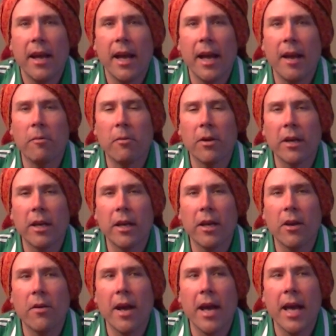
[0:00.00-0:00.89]
And we're going to
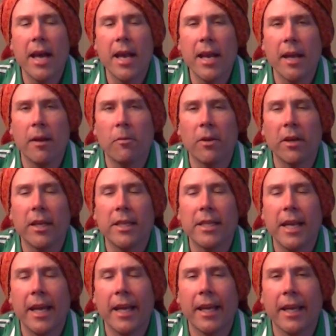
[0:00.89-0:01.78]
go ahead and we're going
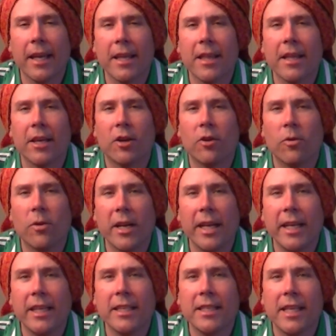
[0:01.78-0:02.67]
to take the
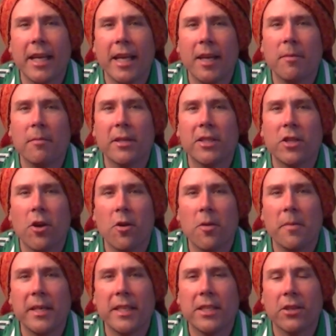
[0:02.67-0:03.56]
green team,
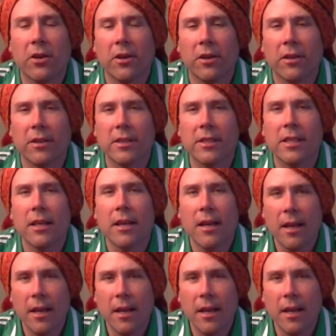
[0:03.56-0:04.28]
Toby's Turtles,